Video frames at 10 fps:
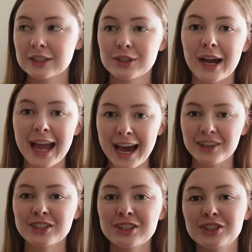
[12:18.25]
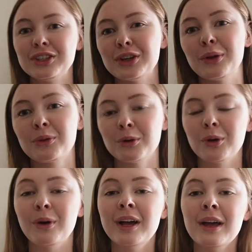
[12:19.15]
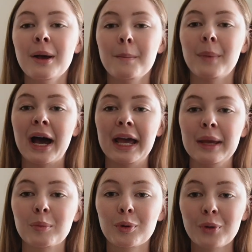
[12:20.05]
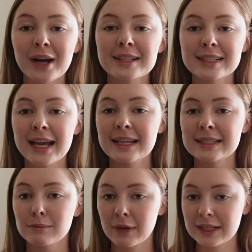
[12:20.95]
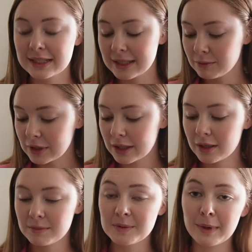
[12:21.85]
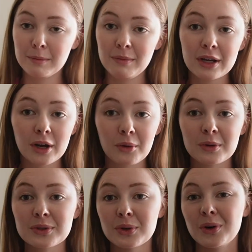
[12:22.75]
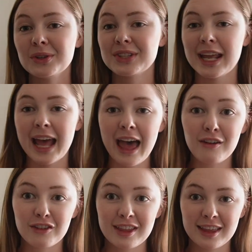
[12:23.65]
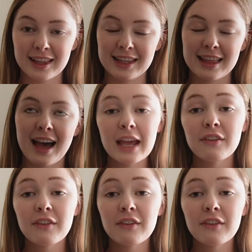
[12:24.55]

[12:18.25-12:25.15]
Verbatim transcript: So I actually took y'all through my process, my symptoms, my Mira results, and everything like that.